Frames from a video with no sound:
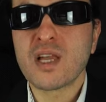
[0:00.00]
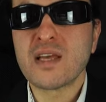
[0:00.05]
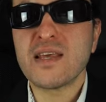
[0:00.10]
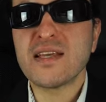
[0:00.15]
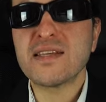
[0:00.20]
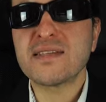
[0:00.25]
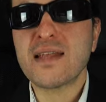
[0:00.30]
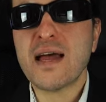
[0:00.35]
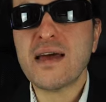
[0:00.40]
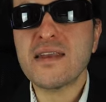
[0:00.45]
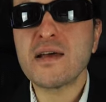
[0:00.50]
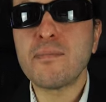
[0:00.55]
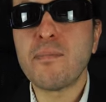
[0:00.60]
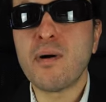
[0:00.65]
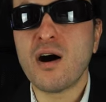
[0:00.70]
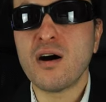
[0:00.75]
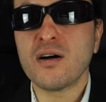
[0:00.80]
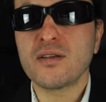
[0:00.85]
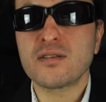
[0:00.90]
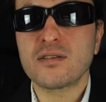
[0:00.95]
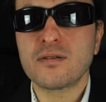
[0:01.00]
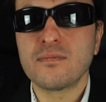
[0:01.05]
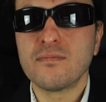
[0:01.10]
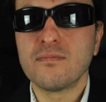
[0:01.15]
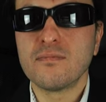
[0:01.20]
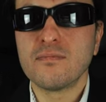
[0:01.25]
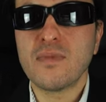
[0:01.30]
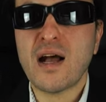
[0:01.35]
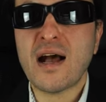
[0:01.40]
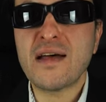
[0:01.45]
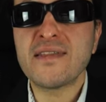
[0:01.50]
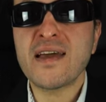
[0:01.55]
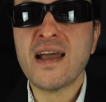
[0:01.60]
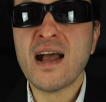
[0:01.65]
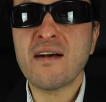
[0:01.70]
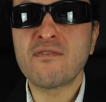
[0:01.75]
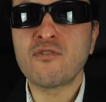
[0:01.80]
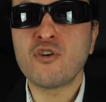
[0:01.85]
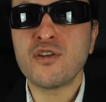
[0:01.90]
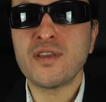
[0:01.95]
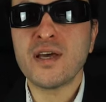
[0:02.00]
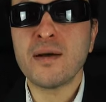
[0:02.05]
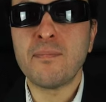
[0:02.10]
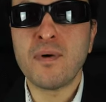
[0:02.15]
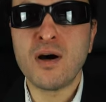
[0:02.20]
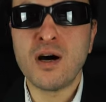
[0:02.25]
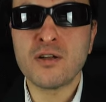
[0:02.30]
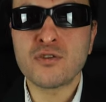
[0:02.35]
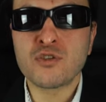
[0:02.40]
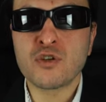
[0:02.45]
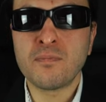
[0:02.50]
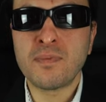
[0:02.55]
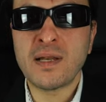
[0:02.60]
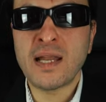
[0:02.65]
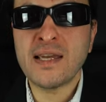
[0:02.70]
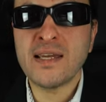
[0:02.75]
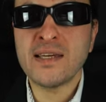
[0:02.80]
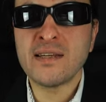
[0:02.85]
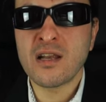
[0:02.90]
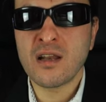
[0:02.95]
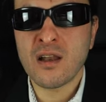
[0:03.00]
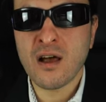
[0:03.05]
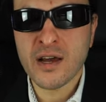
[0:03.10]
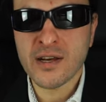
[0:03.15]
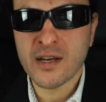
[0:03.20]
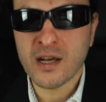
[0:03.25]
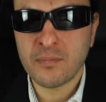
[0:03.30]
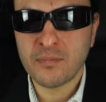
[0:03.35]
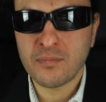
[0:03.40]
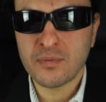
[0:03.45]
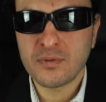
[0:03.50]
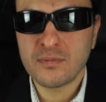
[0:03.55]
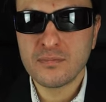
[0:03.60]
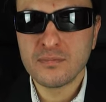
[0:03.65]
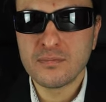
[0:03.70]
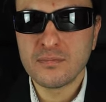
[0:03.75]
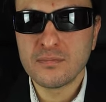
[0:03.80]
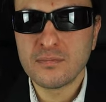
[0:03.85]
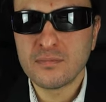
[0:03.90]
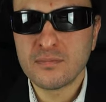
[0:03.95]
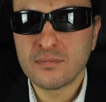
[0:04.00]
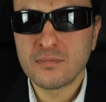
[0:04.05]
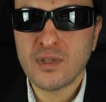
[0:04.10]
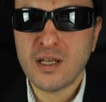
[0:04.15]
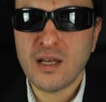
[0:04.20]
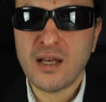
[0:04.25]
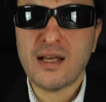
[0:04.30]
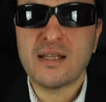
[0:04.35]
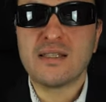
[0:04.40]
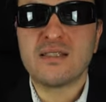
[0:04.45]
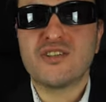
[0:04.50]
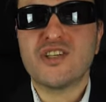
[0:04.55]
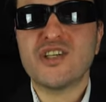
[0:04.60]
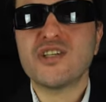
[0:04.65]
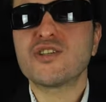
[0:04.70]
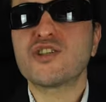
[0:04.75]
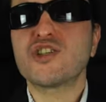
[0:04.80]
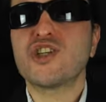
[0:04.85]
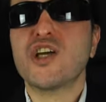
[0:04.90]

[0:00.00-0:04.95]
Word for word: They stand apart and they have got their part to play in a lineup. And just